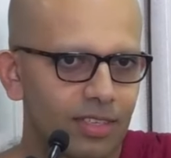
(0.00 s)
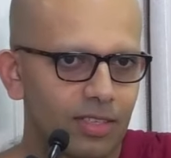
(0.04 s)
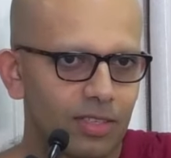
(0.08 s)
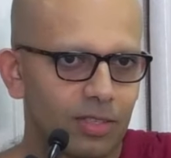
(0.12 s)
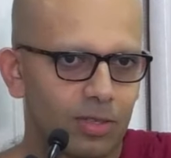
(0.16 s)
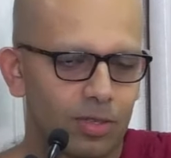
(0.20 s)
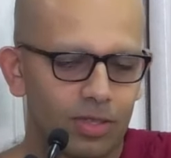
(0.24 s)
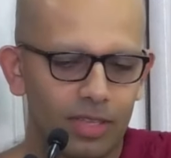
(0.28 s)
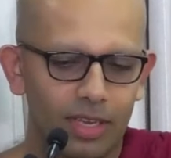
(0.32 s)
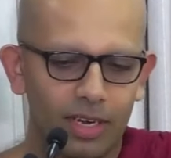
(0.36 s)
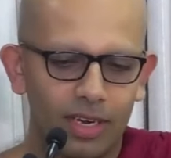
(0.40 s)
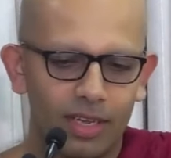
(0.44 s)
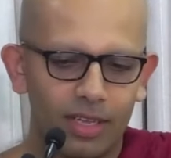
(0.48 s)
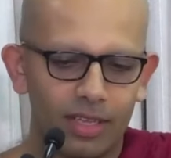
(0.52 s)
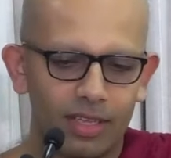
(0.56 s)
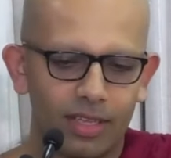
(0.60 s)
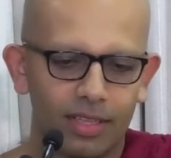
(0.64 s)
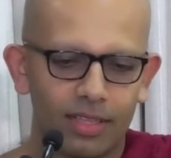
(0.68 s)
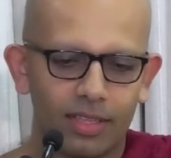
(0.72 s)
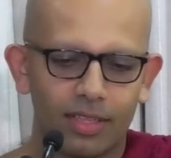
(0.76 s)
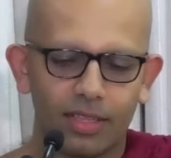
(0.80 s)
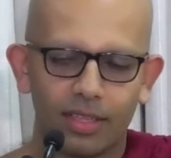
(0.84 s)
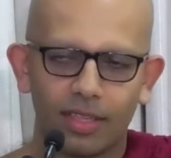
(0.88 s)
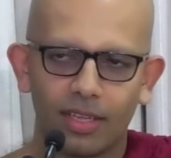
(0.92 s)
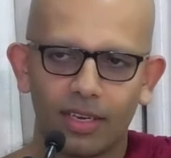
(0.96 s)
So there, are,
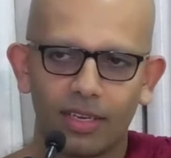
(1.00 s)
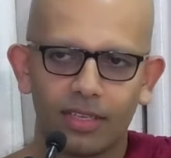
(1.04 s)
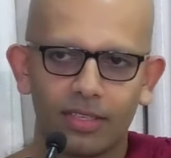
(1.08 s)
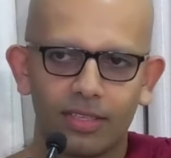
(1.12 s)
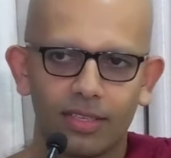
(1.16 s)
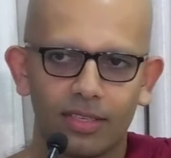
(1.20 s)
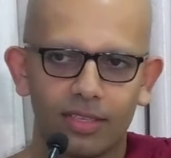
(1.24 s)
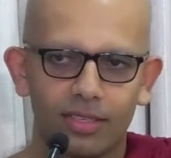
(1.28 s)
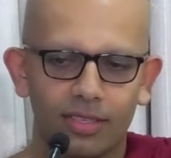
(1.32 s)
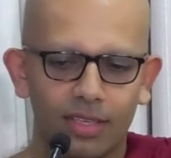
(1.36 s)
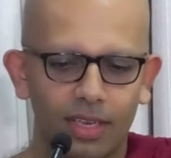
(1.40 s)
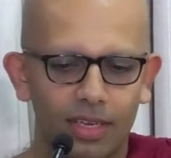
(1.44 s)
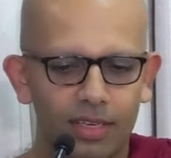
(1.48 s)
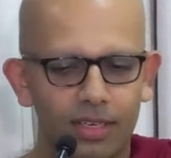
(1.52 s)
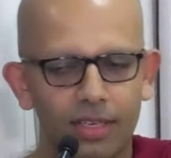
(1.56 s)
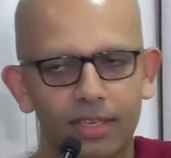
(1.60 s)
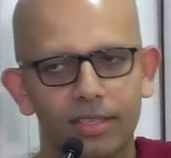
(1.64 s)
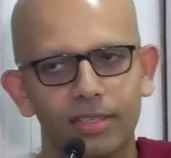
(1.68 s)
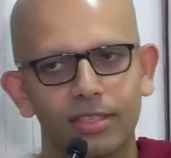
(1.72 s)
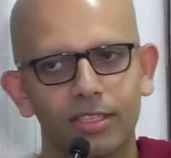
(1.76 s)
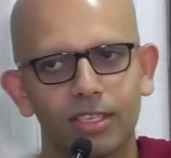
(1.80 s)
there is the Sunday